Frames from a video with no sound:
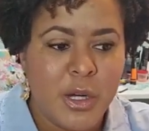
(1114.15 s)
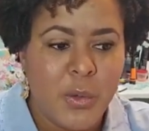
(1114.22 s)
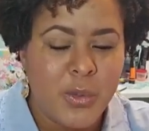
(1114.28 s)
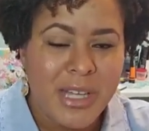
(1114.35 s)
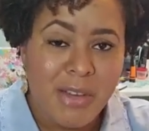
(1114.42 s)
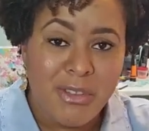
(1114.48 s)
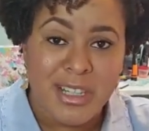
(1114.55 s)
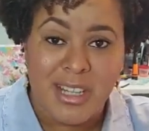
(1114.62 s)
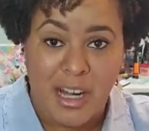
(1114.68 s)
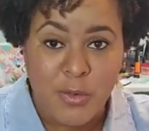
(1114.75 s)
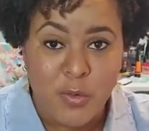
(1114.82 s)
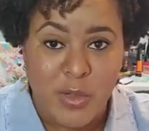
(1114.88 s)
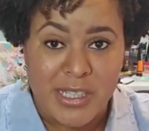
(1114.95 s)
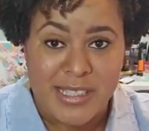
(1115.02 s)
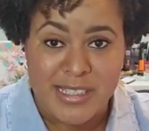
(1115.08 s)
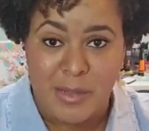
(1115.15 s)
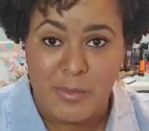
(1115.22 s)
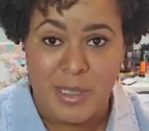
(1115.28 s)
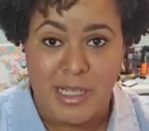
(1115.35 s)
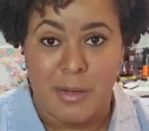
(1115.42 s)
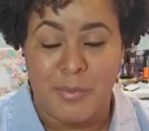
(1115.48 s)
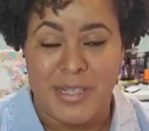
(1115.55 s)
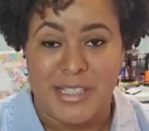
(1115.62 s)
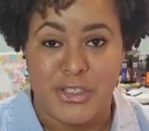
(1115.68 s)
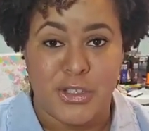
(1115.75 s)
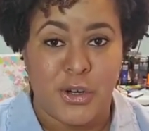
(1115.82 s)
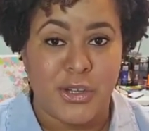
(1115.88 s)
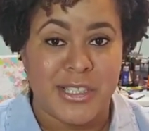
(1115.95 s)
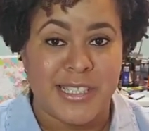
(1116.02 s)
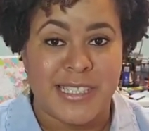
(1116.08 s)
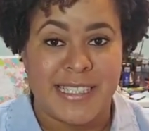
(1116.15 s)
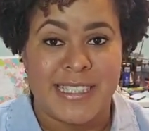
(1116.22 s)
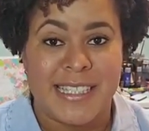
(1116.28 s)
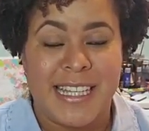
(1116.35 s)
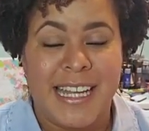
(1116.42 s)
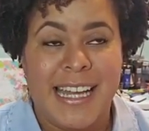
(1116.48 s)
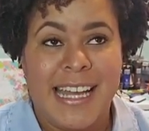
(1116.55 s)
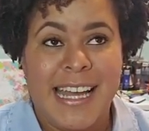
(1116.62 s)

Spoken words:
We have a conference coming up in Charleston,